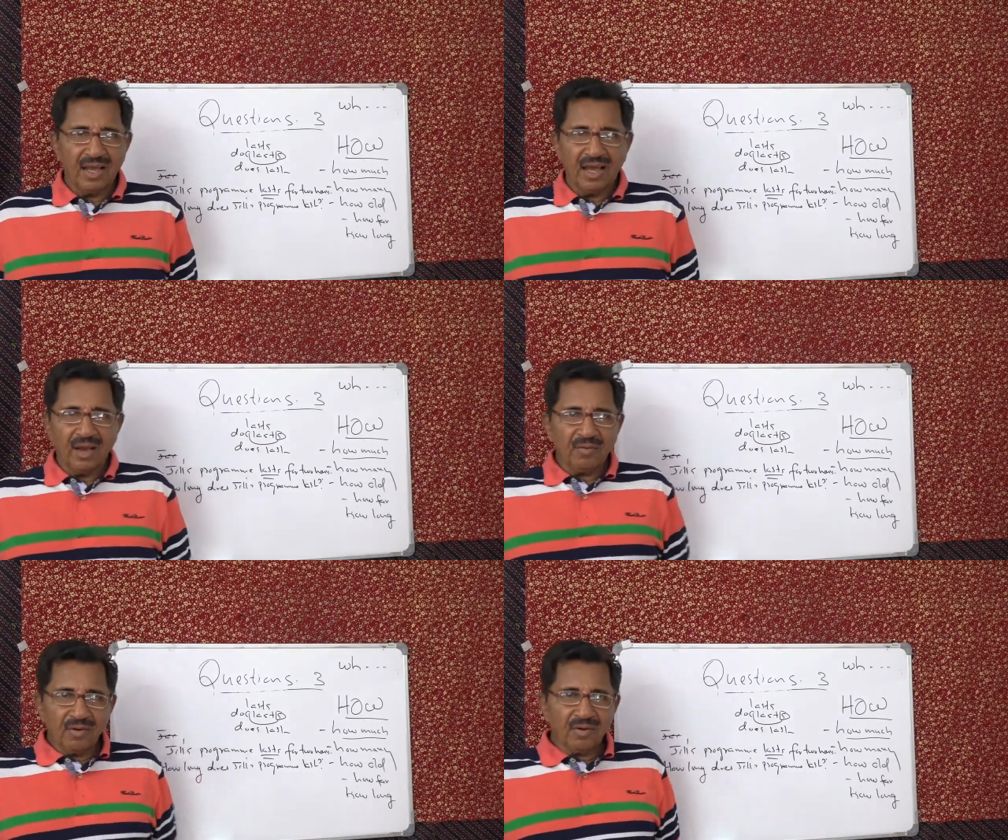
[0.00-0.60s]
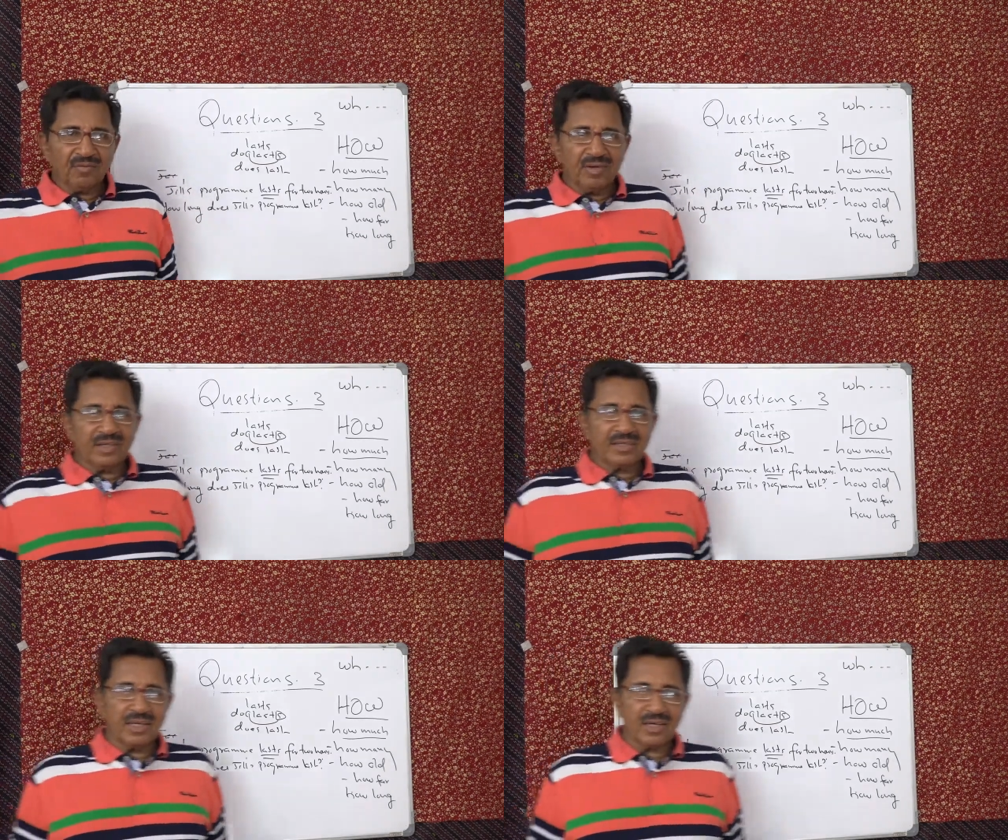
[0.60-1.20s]
How long will
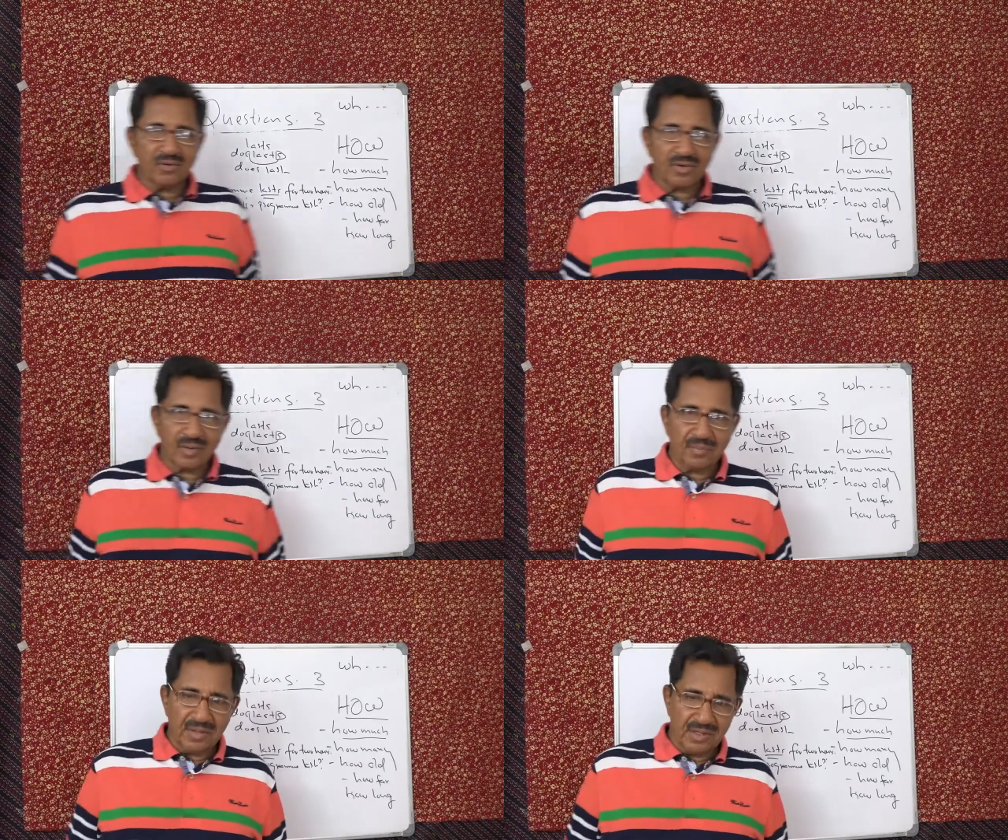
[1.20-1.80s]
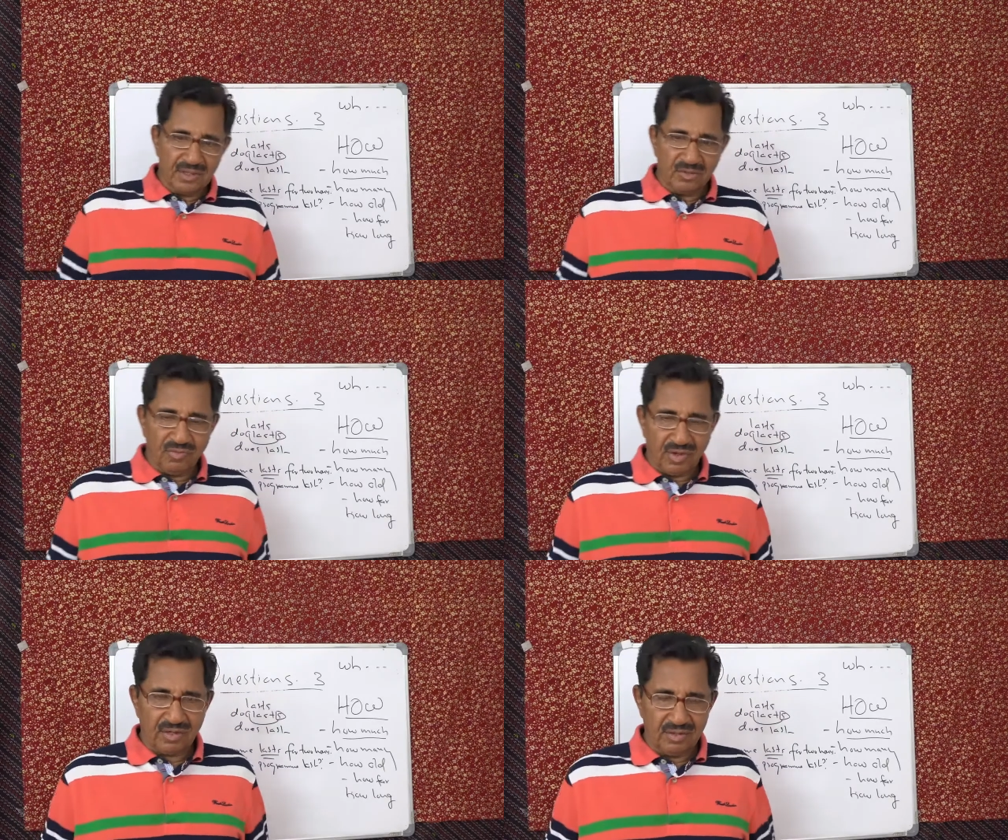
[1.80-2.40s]
it take to complete this
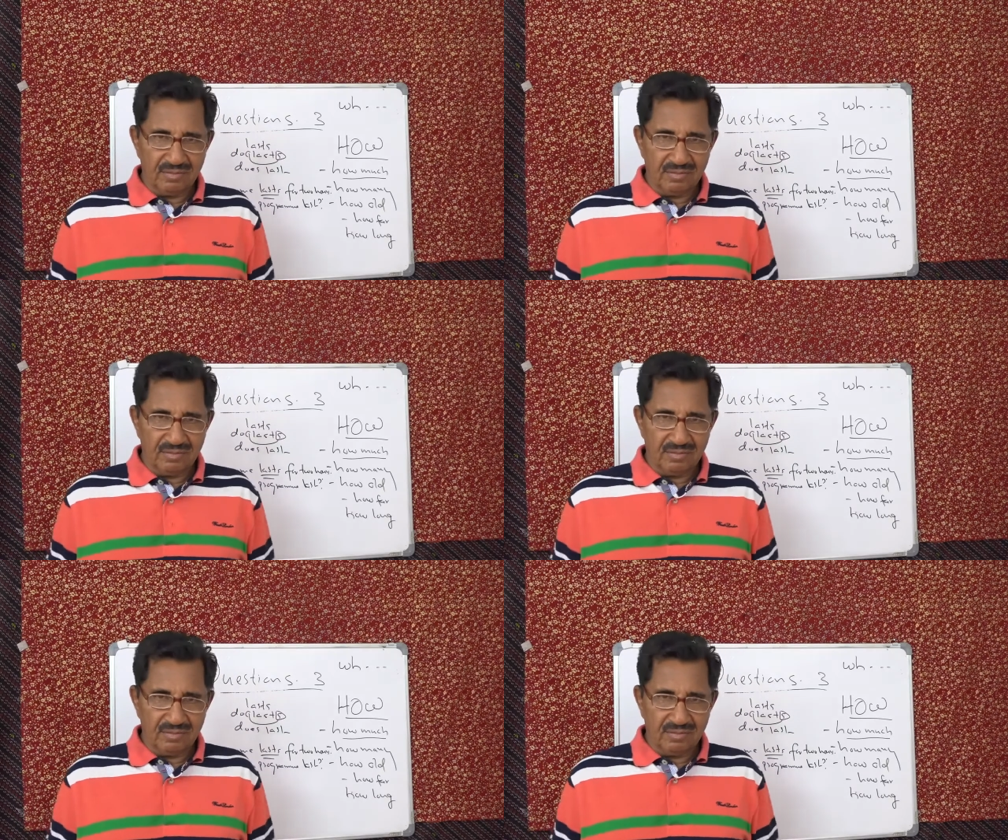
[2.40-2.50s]
work?